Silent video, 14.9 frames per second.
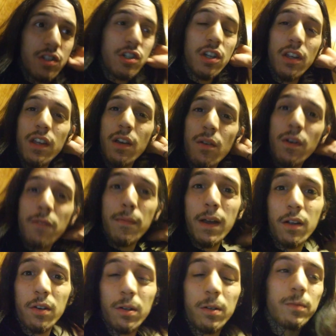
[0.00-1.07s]
chilling with my
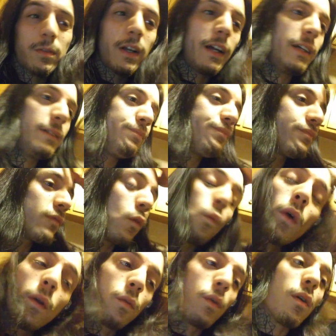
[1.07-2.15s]
girlfriend
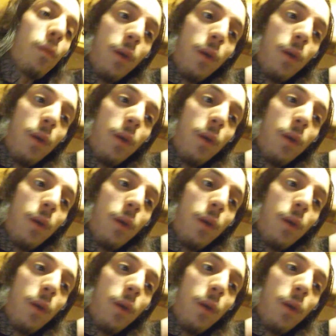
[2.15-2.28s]
when we were